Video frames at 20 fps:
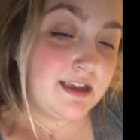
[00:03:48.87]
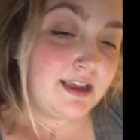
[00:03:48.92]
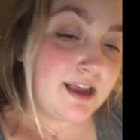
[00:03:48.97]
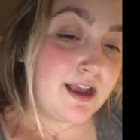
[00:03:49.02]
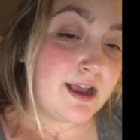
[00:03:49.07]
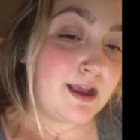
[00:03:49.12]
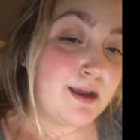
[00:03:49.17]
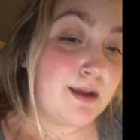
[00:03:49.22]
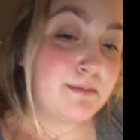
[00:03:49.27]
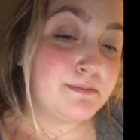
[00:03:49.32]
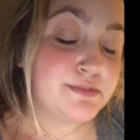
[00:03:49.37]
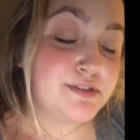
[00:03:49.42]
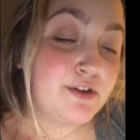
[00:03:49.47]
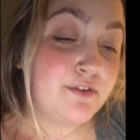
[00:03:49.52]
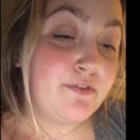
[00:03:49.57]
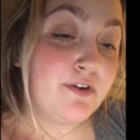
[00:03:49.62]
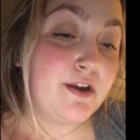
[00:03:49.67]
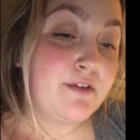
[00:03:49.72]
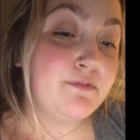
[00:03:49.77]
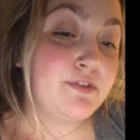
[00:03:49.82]
So
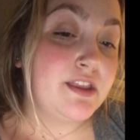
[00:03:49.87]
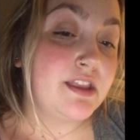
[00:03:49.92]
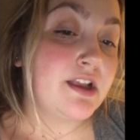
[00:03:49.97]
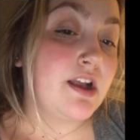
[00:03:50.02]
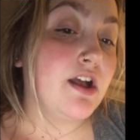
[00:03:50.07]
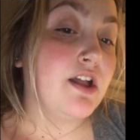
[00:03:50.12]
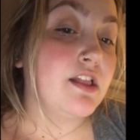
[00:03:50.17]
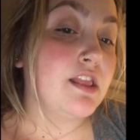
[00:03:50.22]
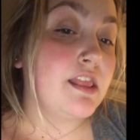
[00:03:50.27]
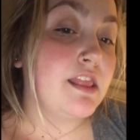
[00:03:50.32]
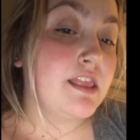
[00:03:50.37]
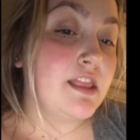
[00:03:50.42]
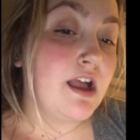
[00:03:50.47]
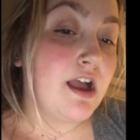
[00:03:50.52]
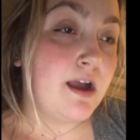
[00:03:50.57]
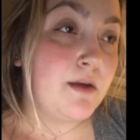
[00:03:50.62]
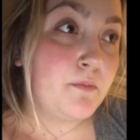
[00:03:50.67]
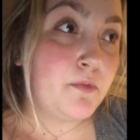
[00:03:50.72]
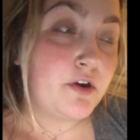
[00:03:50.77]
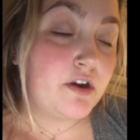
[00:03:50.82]
far, I'm feeling a
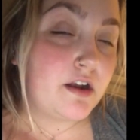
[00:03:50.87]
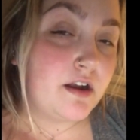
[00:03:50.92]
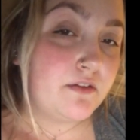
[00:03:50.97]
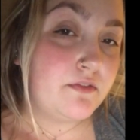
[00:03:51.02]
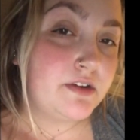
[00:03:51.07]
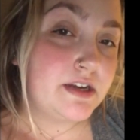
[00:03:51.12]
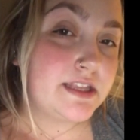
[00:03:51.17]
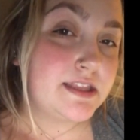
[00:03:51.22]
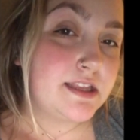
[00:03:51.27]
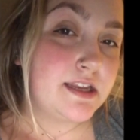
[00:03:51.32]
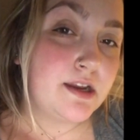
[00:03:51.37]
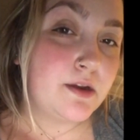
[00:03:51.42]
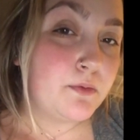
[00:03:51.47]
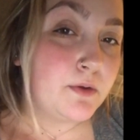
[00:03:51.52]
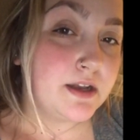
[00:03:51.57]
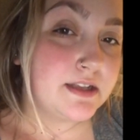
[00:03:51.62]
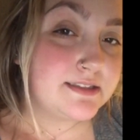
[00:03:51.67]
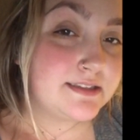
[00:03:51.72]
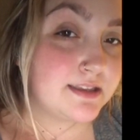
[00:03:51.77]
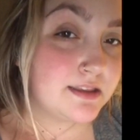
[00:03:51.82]
lot more confident than I
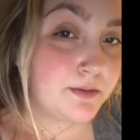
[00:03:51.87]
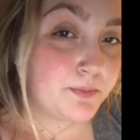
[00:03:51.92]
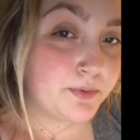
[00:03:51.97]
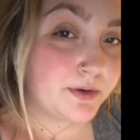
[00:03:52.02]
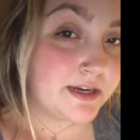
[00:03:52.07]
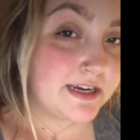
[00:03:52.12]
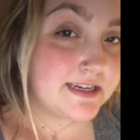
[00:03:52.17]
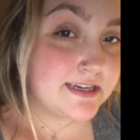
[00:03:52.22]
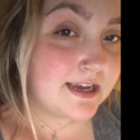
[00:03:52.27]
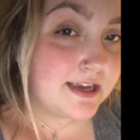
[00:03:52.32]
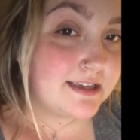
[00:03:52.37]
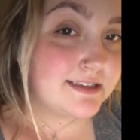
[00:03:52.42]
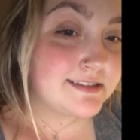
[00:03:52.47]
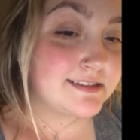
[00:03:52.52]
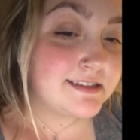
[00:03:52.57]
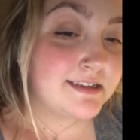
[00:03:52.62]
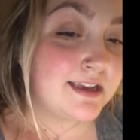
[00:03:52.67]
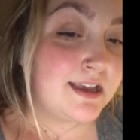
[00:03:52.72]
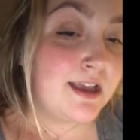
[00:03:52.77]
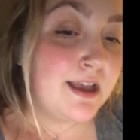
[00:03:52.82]
was in the pre-test,